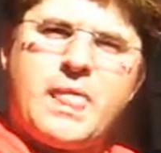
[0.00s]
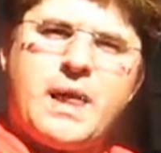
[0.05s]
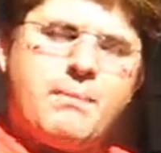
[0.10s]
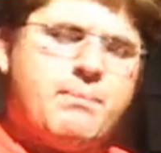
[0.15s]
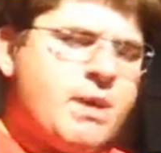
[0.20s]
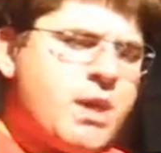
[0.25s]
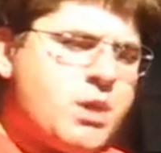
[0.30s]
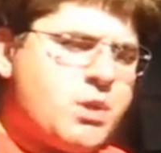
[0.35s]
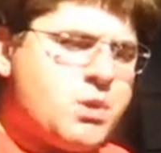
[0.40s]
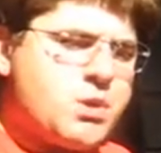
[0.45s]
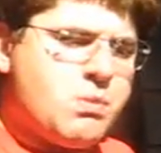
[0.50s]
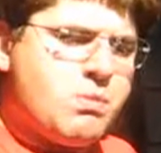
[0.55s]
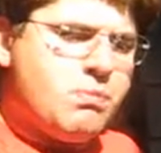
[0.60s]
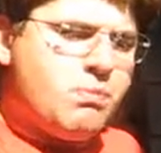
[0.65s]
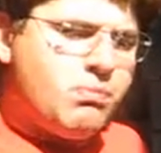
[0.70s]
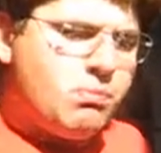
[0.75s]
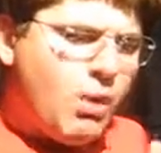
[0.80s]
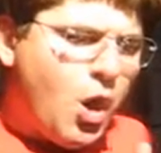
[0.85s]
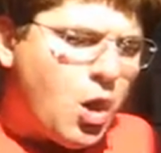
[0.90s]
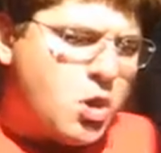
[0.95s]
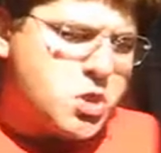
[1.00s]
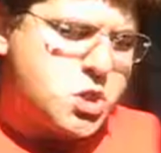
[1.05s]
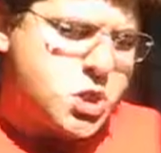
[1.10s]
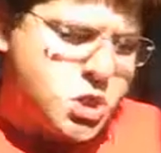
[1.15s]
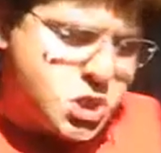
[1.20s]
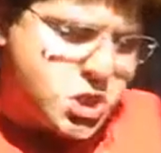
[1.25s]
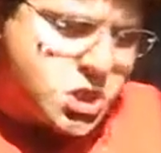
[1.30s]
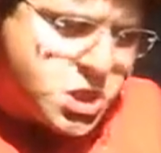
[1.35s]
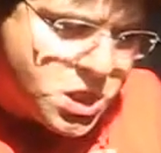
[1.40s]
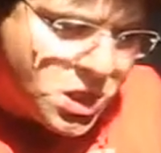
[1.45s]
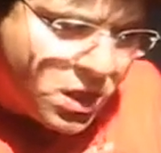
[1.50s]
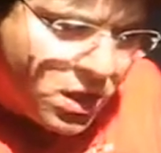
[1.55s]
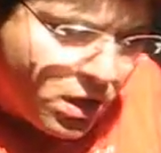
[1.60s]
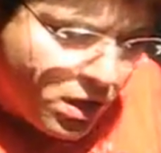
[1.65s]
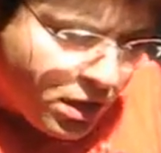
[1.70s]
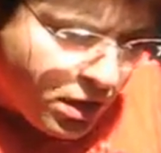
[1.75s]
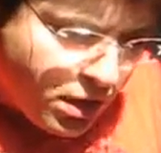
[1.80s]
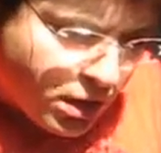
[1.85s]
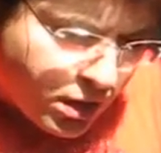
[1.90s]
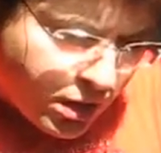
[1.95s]
because most
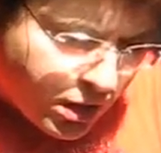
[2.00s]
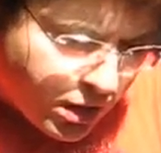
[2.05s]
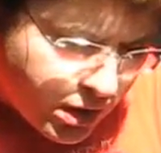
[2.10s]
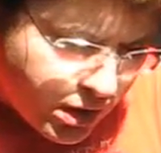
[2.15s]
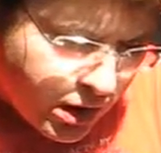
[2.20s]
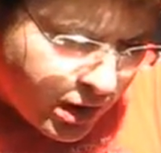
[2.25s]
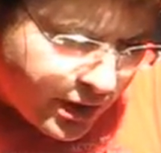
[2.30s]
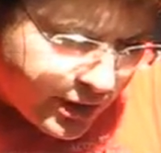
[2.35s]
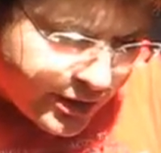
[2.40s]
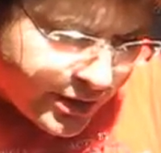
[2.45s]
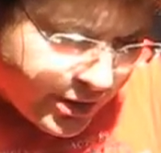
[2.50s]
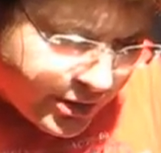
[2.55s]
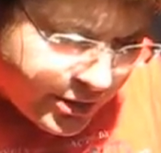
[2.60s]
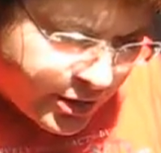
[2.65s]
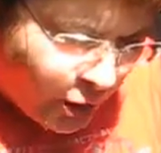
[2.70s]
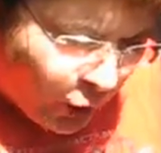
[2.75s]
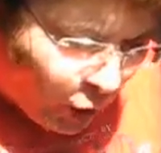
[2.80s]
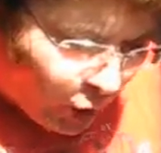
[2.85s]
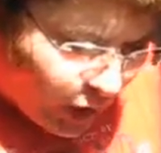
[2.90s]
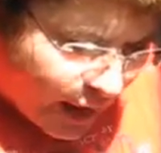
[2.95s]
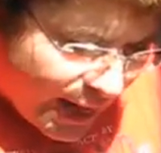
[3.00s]
the, the whole